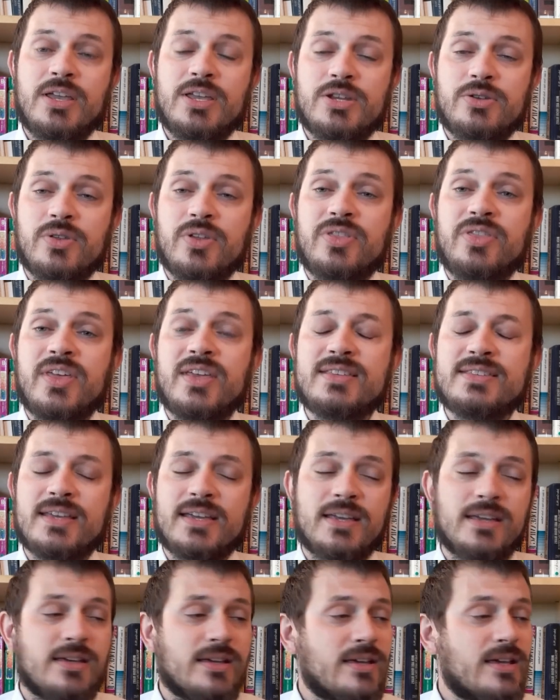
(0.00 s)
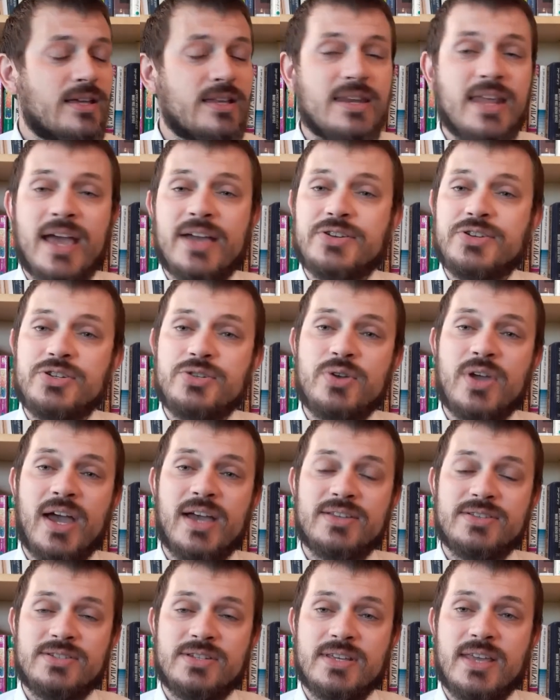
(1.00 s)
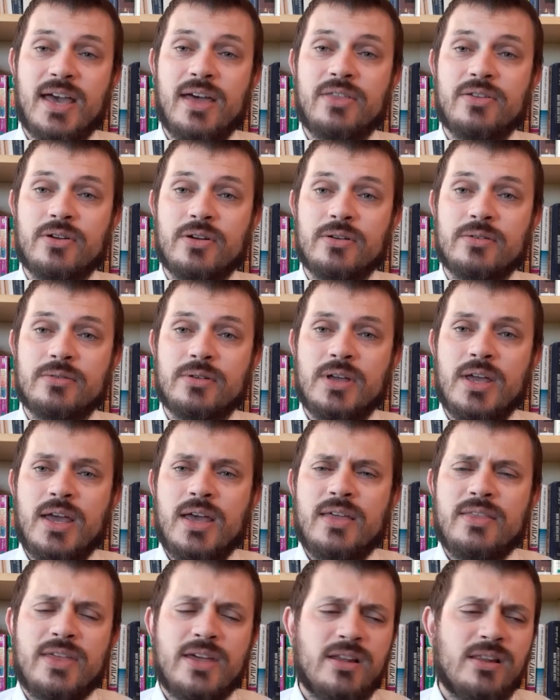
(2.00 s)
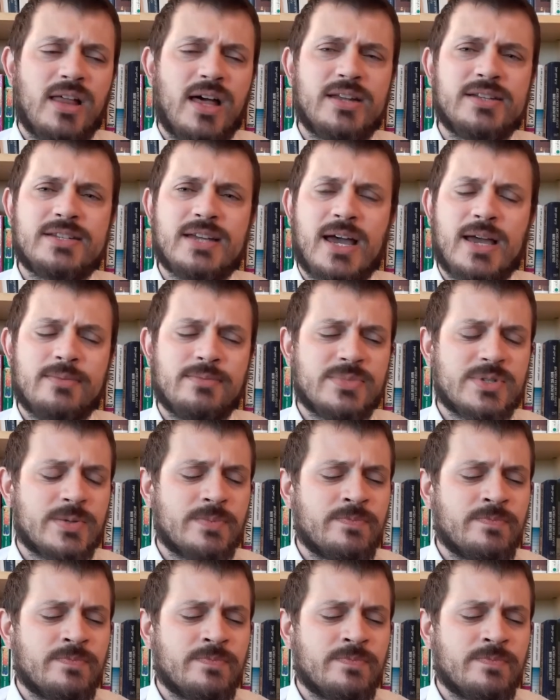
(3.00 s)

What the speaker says: The things that connected you guys together. That a lot of times